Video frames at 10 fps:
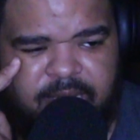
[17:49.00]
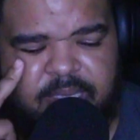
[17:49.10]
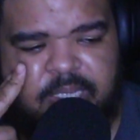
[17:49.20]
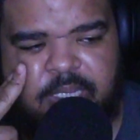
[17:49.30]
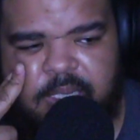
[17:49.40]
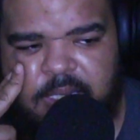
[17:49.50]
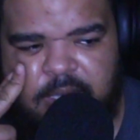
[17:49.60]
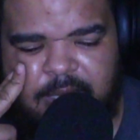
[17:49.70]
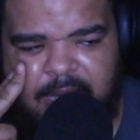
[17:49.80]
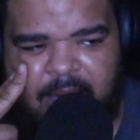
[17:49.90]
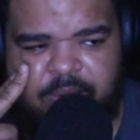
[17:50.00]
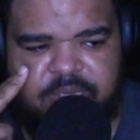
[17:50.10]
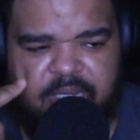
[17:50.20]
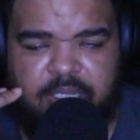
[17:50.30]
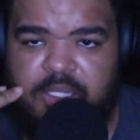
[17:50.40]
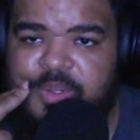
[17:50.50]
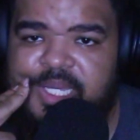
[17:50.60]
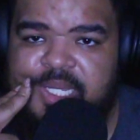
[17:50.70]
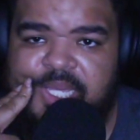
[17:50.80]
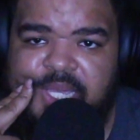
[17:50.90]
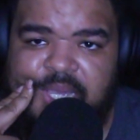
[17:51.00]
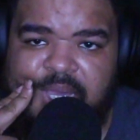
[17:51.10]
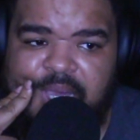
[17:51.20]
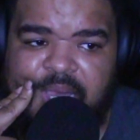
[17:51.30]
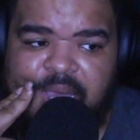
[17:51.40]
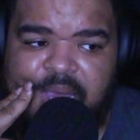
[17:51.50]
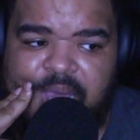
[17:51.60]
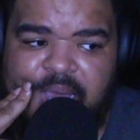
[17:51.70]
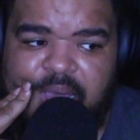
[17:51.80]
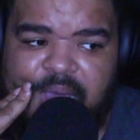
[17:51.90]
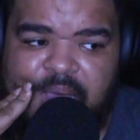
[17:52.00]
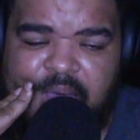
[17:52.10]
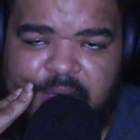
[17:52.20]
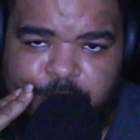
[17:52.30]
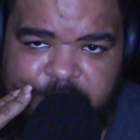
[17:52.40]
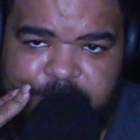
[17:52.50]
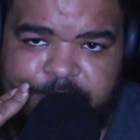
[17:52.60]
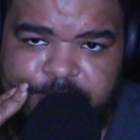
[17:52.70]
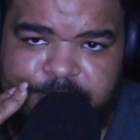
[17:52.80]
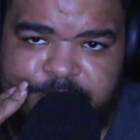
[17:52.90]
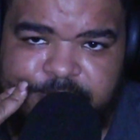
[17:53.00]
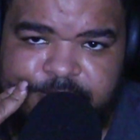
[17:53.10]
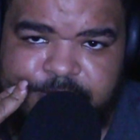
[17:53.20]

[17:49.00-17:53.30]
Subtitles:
And I was like, you know what? I quit.